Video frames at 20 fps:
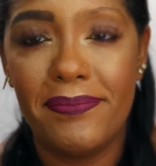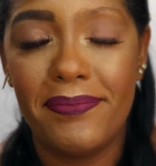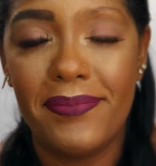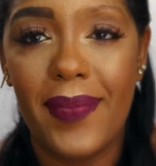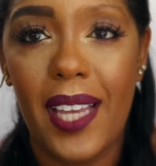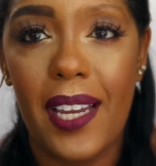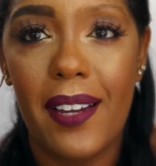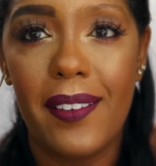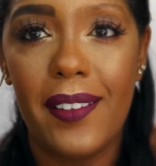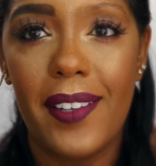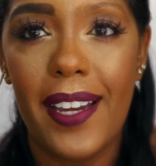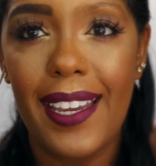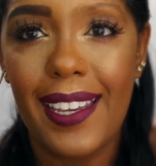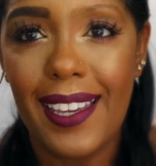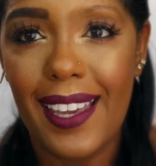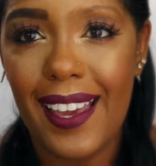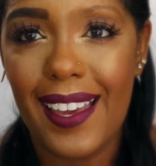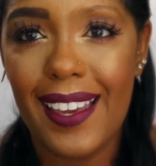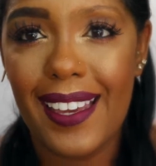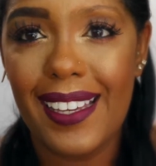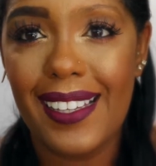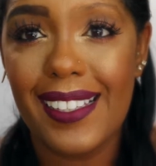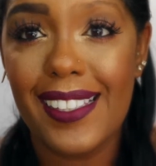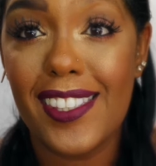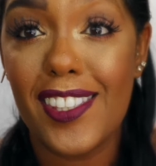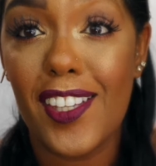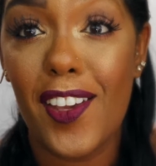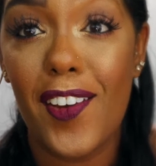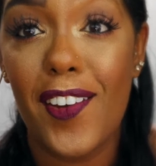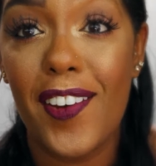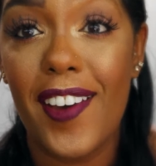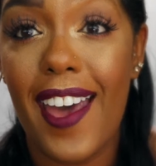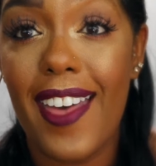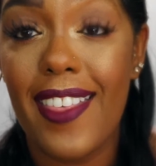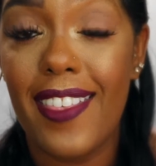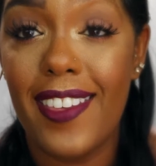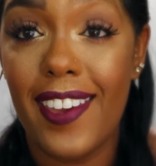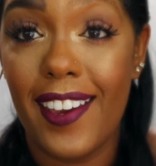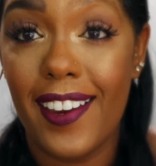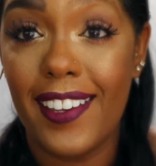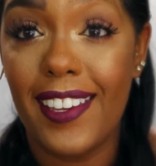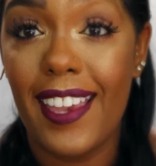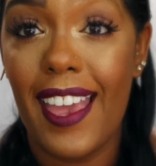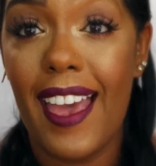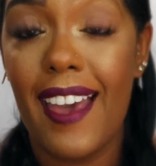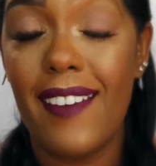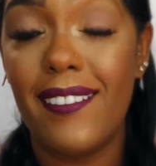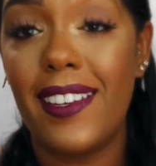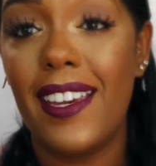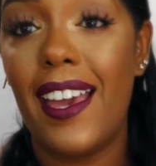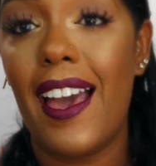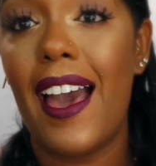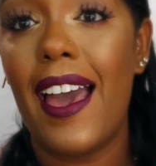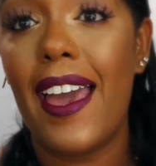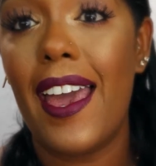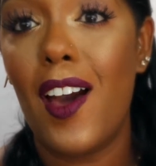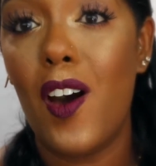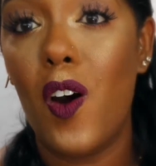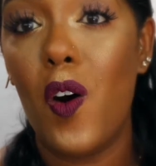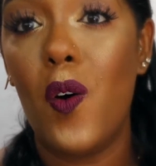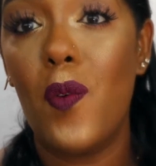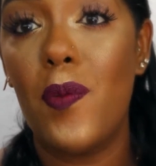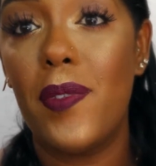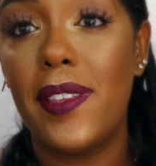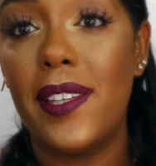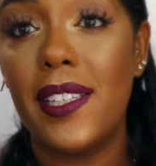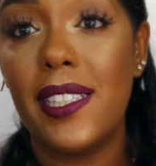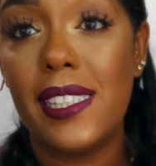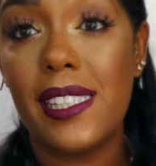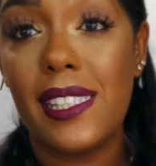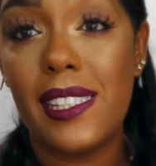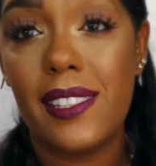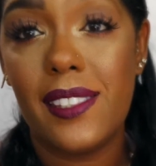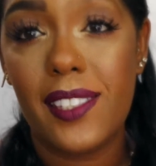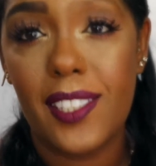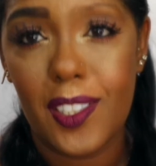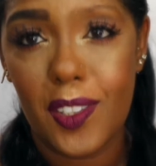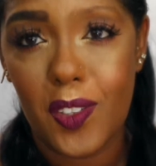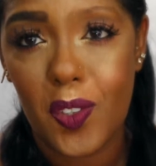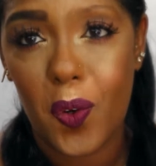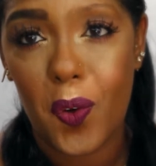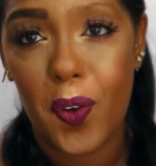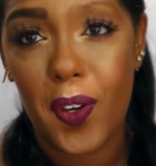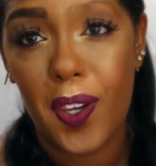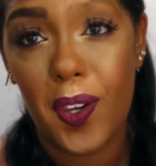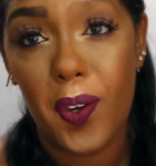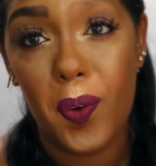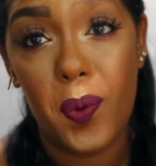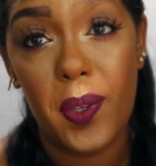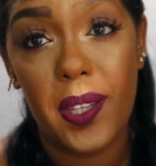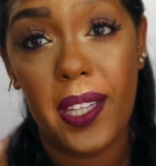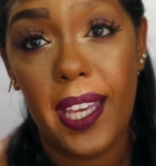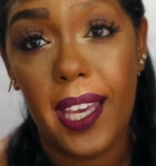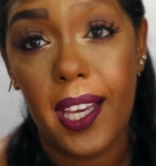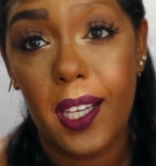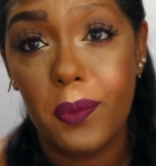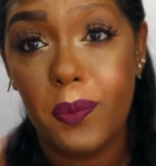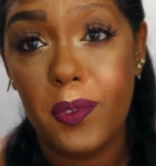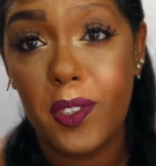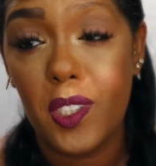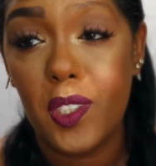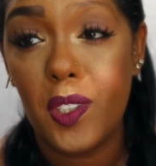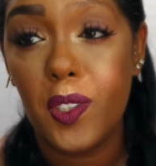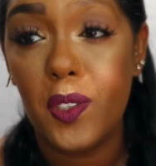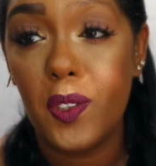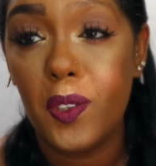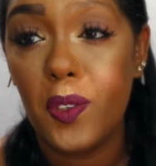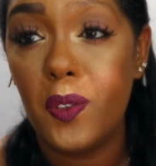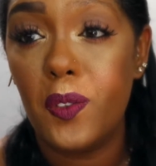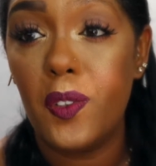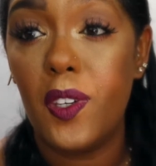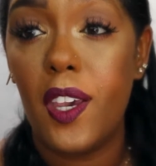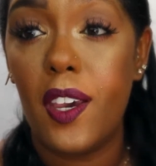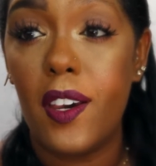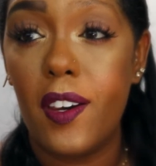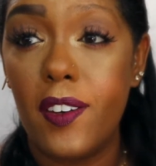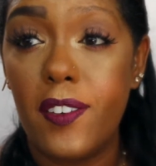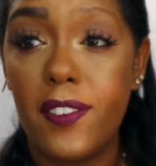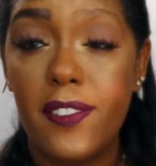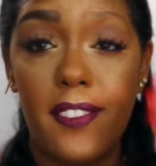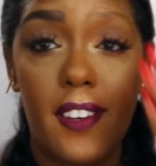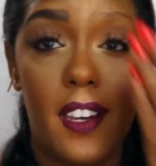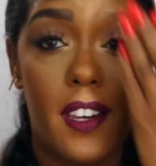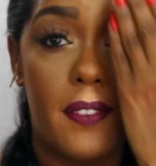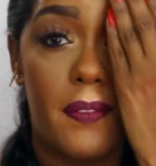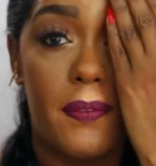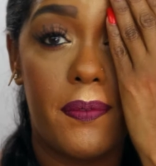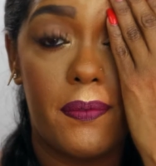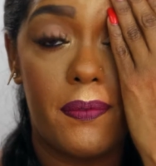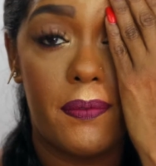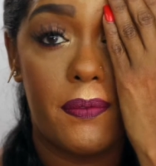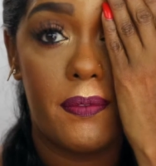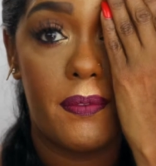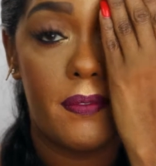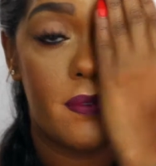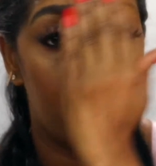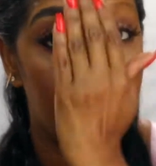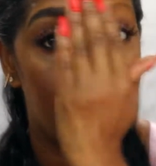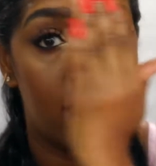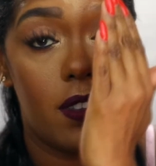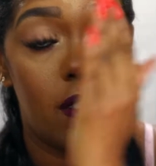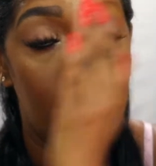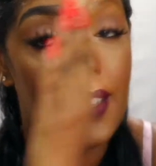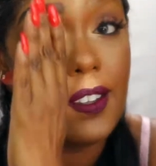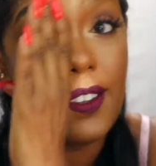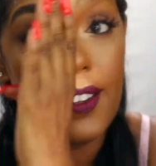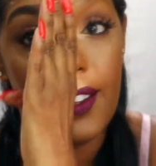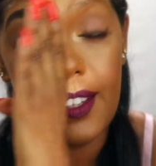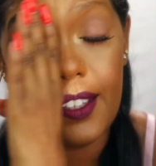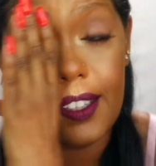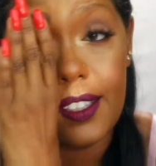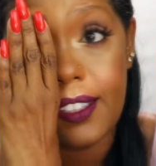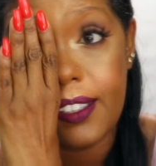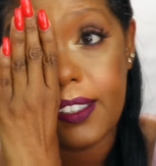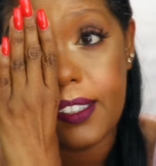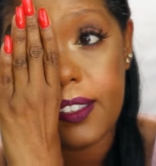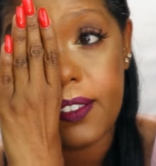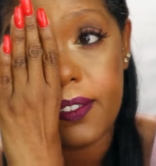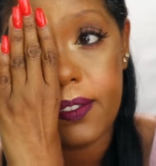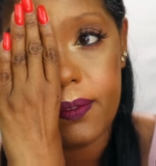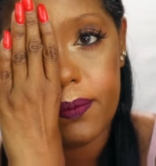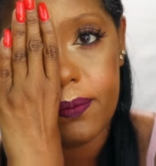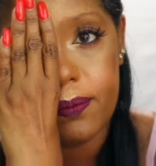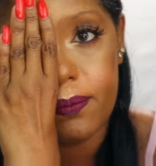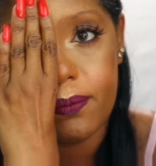alright guys, so there you have it. I hope this tutorial really helped you go from this